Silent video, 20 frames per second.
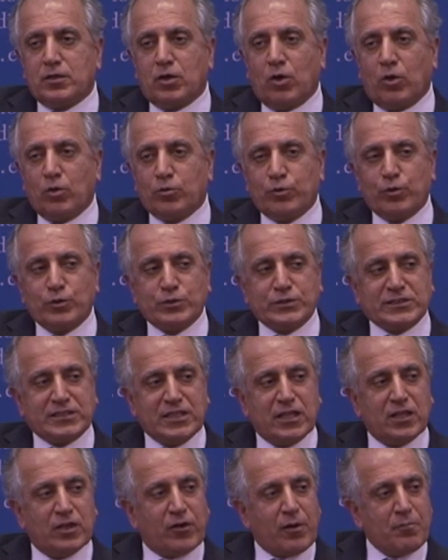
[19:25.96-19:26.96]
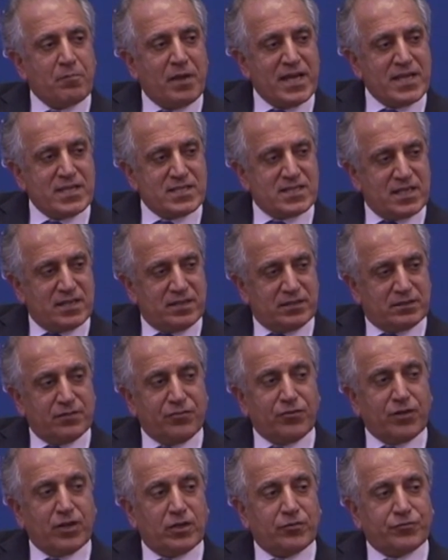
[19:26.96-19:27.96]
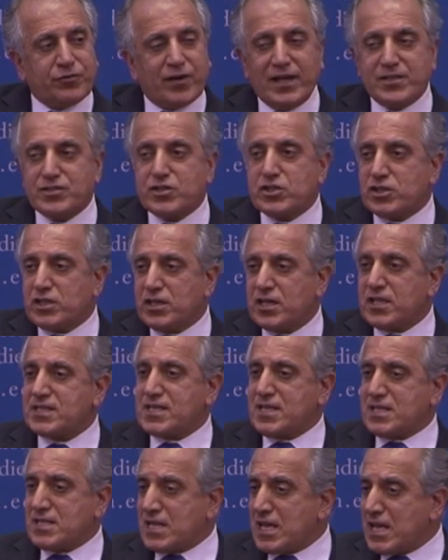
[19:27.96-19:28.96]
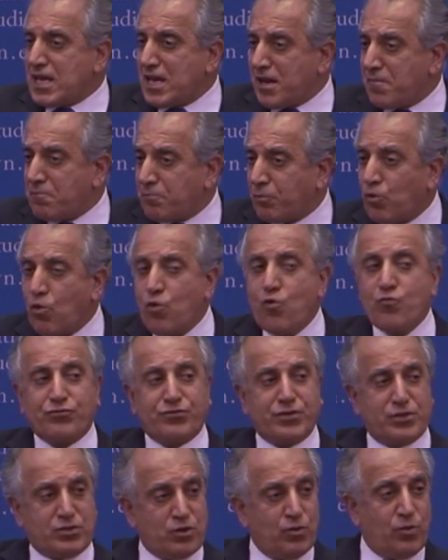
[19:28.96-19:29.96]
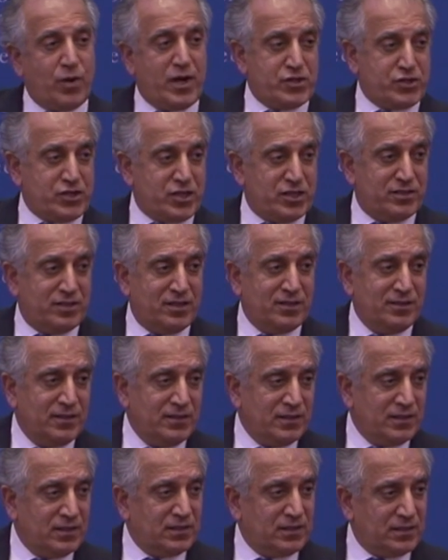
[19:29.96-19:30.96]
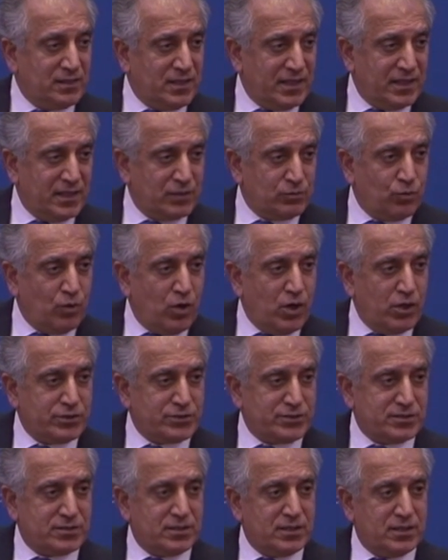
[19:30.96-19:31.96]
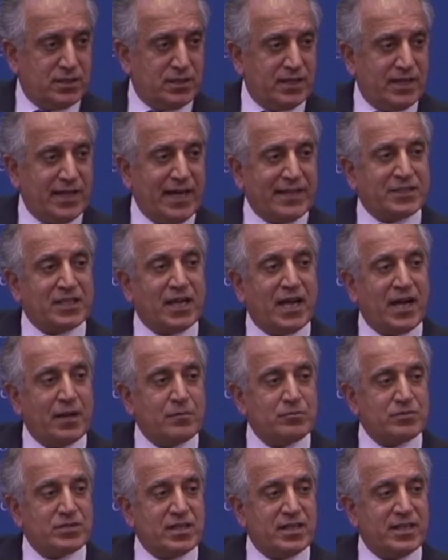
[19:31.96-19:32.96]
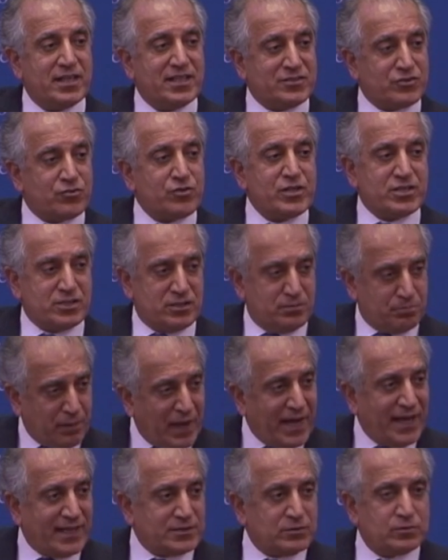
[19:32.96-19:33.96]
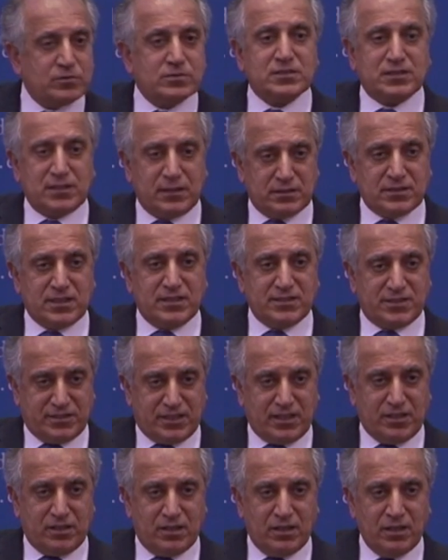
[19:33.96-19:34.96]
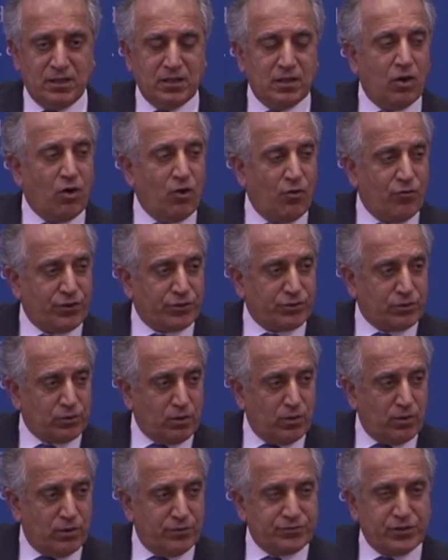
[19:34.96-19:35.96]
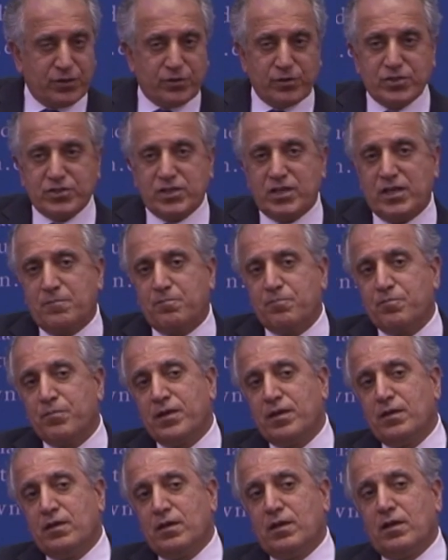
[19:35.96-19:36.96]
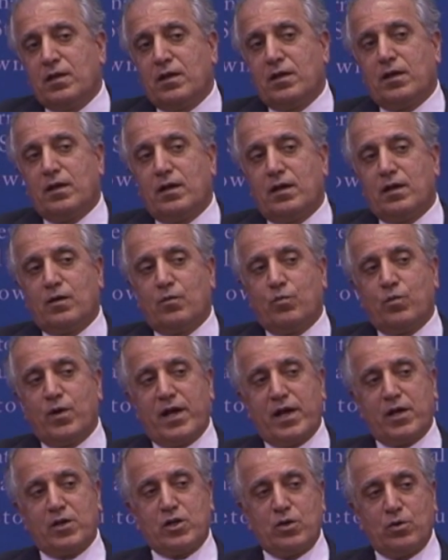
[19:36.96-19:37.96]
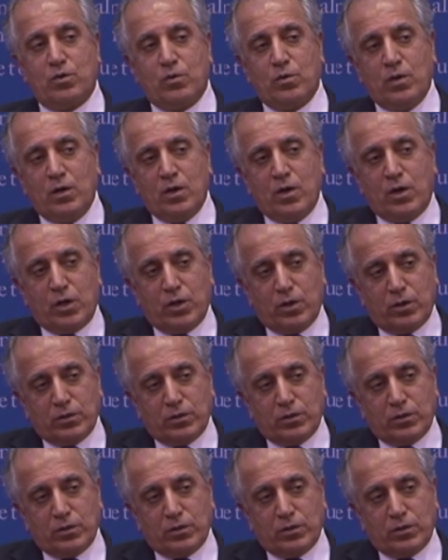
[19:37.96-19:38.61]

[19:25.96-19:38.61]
although still remains in a difficult transition, is an improved situation than it was at times in its recent past since the overthrow of the regime, where you